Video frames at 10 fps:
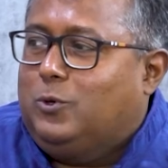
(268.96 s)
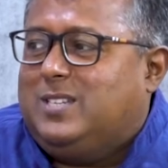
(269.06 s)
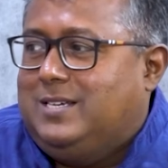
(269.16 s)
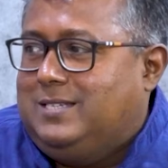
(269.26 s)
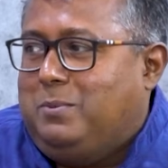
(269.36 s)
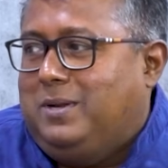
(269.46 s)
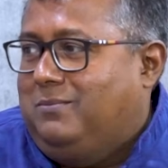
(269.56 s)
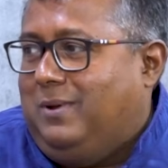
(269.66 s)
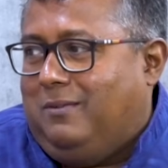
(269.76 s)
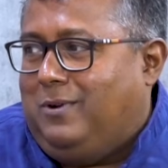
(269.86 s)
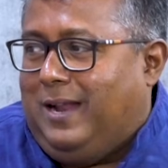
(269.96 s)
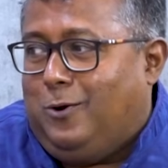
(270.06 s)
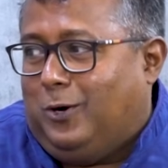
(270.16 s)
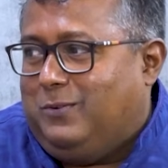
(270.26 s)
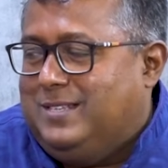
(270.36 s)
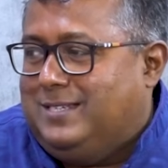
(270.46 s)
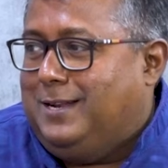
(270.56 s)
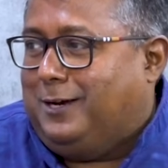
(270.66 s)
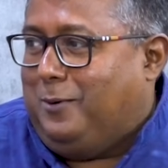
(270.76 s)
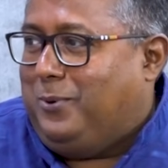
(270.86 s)
those days, I had not even seen
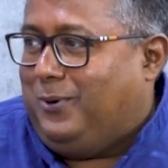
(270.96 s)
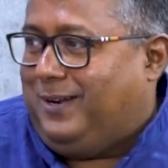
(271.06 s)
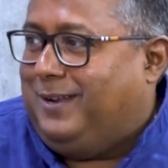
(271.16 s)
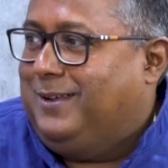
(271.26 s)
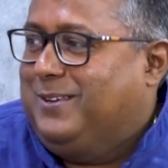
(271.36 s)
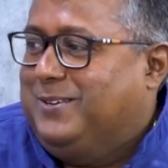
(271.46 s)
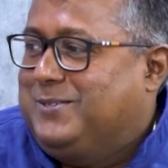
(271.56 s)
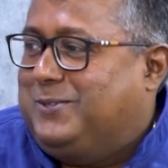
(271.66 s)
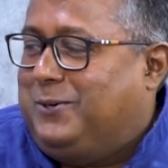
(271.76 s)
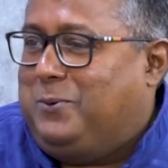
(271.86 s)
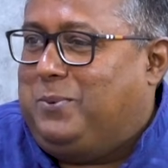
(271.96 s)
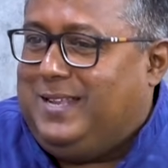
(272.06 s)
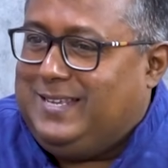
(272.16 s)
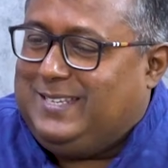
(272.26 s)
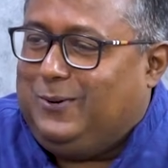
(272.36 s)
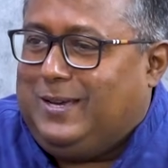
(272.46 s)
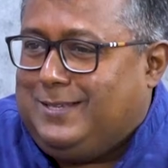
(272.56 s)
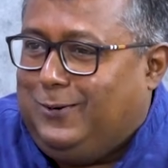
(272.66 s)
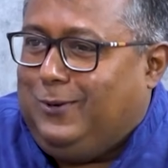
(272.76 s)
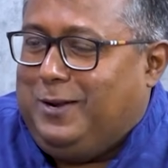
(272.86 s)
a computer. So, but then I said, okay,
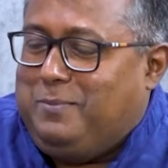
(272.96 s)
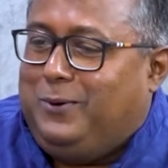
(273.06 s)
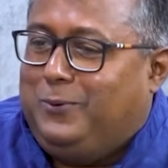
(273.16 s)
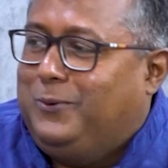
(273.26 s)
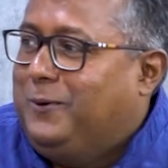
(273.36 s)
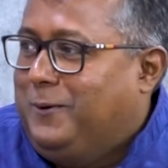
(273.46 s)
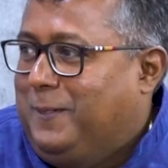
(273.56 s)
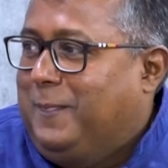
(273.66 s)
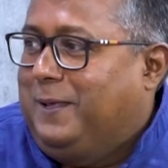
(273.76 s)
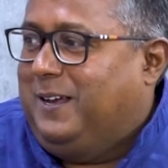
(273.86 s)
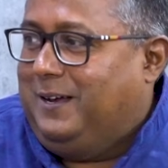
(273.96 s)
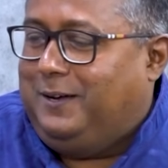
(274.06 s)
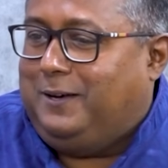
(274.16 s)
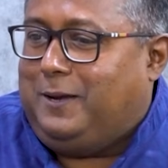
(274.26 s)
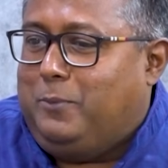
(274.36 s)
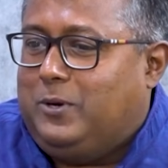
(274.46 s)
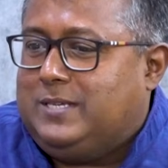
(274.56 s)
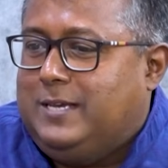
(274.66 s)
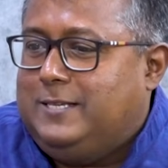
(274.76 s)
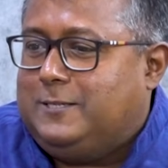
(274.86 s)
chalo, let me do computer
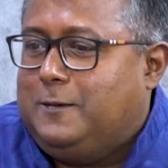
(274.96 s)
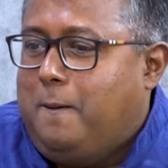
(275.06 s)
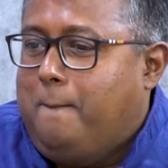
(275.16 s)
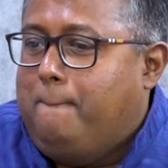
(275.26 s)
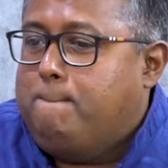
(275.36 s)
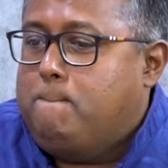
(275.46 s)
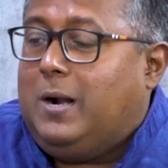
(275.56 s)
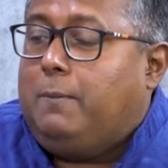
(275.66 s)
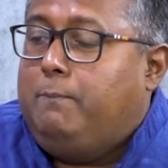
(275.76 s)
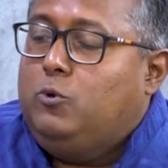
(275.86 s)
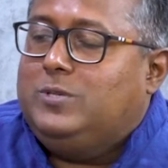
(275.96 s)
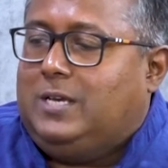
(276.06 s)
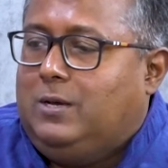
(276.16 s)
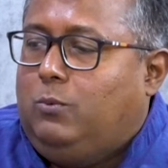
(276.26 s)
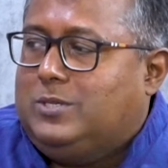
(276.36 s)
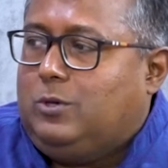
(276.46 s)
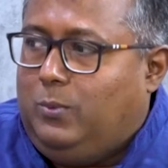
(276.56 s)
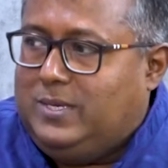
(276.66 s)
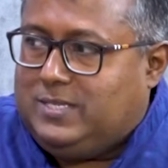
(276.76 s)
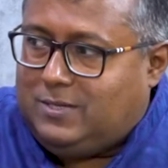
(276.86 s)
science. But music was
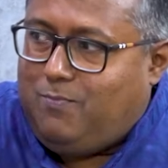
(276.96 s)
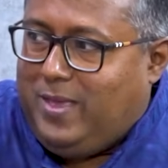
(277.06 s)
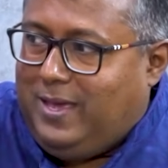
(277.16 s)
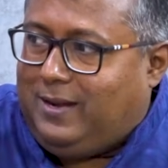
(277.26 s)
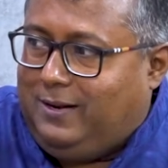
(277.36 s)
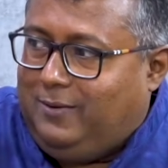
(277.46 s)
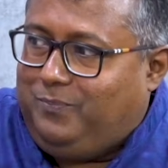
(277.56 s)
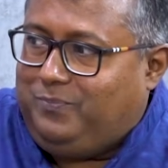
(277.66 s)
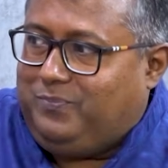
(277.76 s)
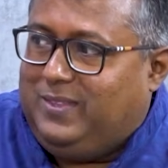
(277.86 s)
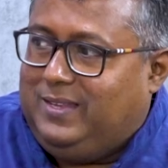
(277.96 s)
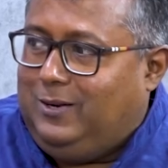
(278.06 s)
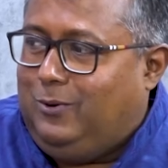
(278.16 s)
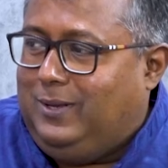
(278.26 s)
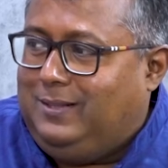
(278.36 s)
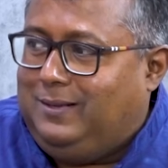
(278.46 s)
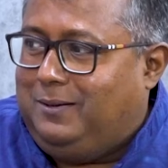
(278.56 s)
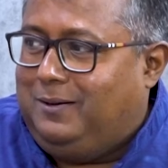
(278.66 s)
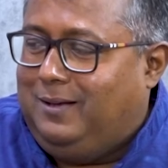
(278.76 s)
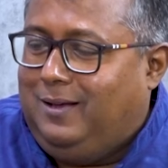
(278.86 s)
always there, in the